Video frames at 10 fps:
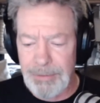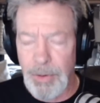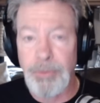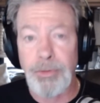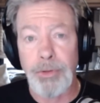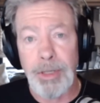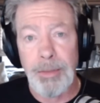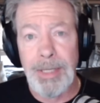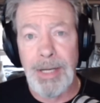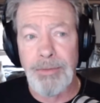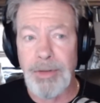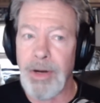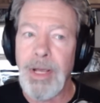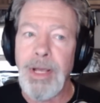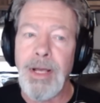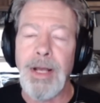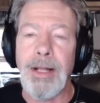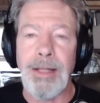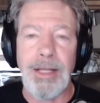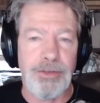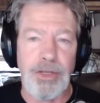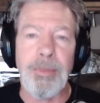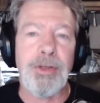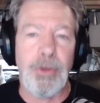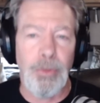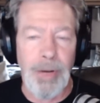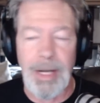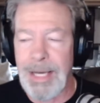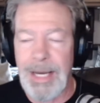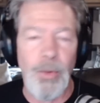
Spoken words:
folks are going to be out there. It's going to be cool. I can't